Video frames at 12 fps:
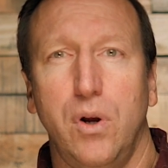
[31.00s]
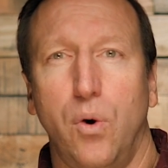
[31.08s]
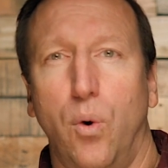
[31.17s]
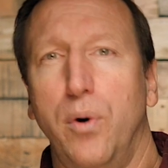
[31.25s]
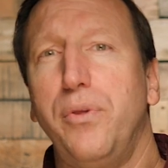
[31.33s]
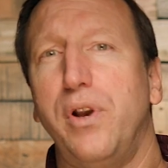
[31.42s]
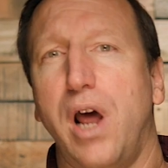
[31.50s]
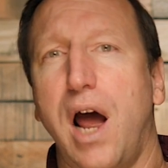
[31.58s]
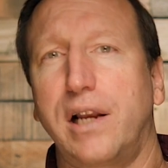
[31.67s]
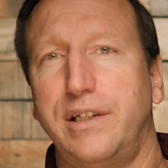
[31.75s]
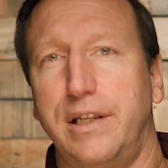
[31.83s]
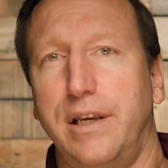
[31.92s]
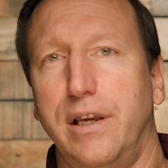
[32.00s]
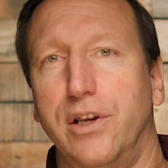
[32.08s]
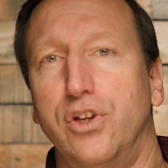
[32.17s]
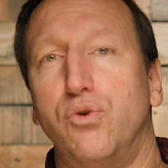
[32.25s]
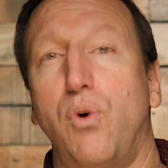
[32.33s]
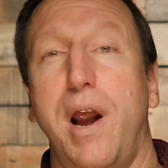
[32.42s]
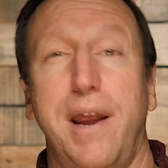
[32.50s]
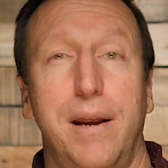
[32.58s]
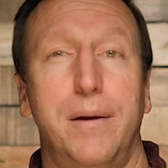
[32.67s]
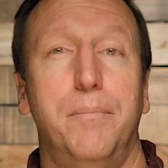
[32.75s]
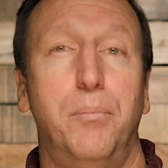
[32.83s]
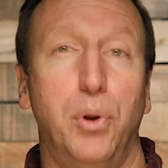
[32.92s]
Orthodoxy is right
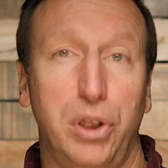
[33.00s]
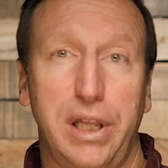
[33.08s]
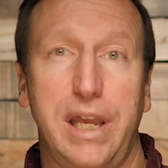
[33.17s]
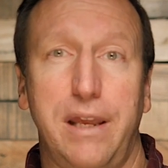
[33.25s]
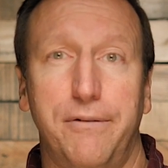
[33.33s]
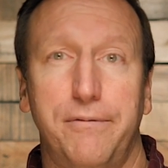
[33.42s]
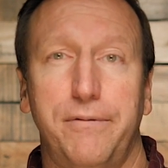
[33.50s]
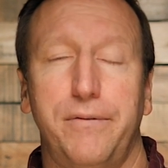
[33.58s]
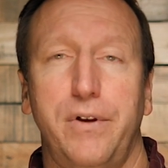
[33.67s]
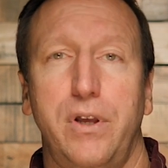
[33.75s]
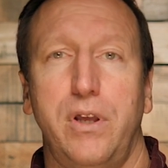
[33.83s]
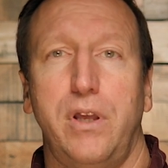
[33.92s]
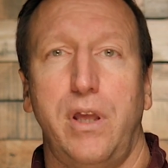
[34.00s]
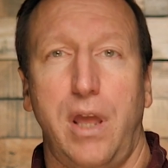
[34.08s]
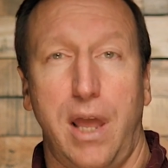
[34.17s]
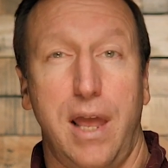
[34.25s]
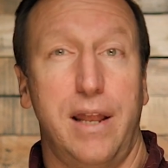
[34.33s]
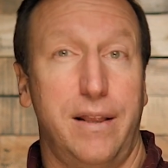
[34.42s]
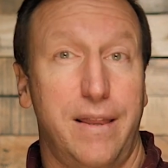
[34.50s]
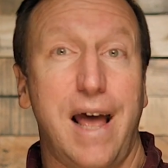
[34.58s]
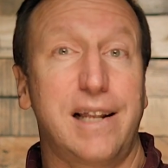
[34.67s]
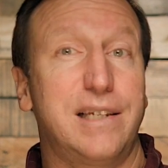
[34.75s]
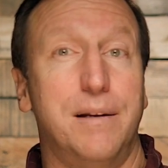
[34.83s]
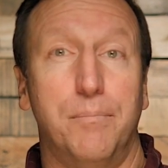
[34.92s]
belief, and
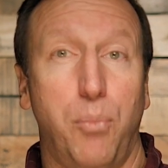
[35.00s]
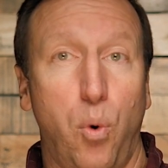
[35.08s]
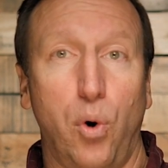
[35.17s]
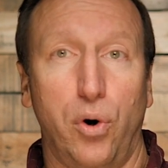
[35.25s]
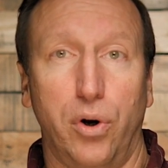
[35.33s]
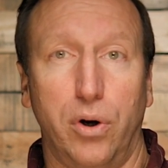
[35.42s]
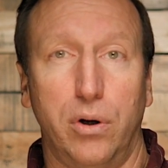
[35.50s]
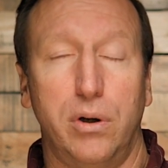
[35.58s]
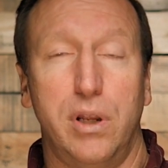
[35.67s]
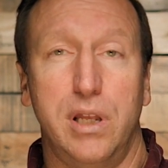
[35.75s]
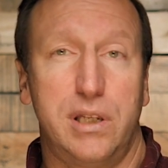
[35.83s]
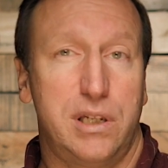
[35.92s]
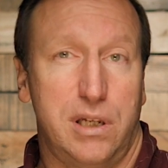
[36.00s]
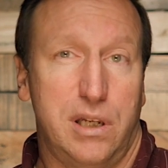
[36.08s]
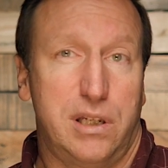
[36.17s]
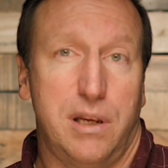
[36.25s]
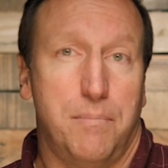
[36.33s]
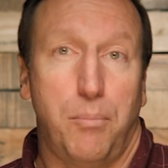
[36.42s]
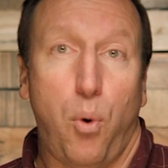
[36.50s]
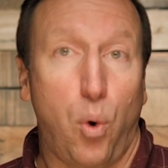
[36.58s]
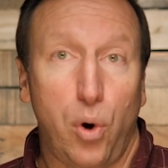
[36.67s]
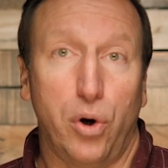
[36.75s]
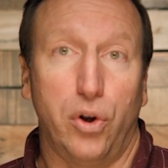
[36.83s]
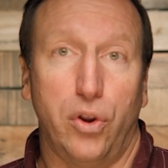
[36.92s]
that's important. It's
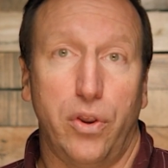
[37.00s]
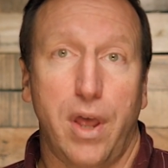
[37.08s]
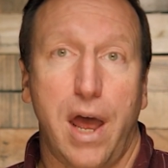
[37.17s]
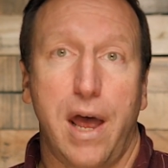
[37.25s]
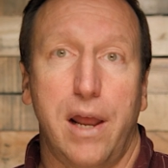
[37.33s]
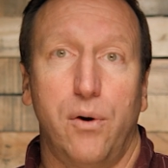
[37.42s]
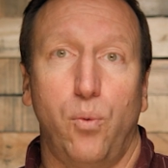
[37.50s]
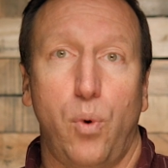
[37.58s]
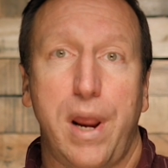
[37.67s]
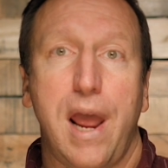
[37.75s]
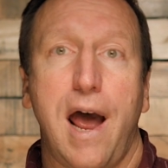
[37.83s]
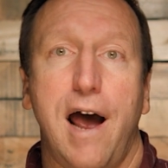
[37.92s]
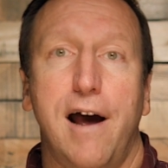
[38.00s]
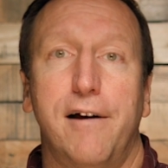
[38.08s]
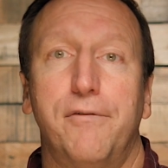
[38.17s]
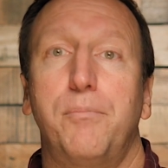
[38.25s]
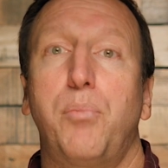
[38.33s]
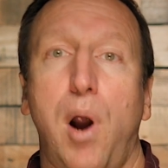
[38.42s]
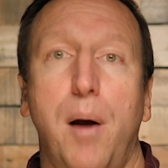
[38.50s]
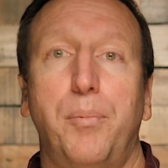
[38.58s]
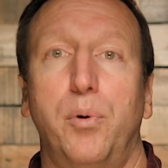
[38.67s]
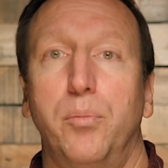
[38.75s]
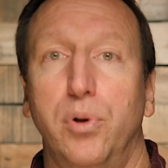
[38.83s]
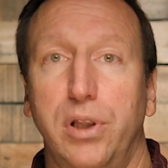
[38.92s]
important that we have
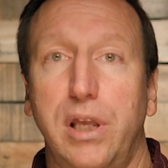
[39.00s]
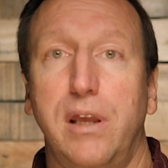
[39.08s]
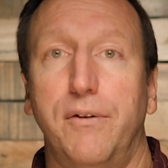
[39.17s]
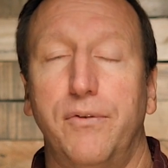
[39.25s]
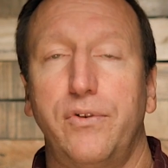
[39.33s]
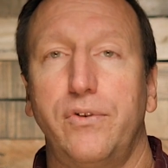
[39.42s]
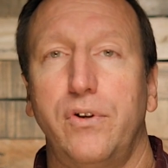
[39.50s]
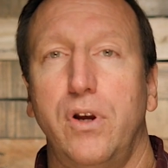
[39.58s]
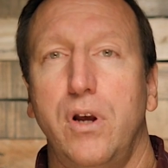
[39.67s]
proper beliefs.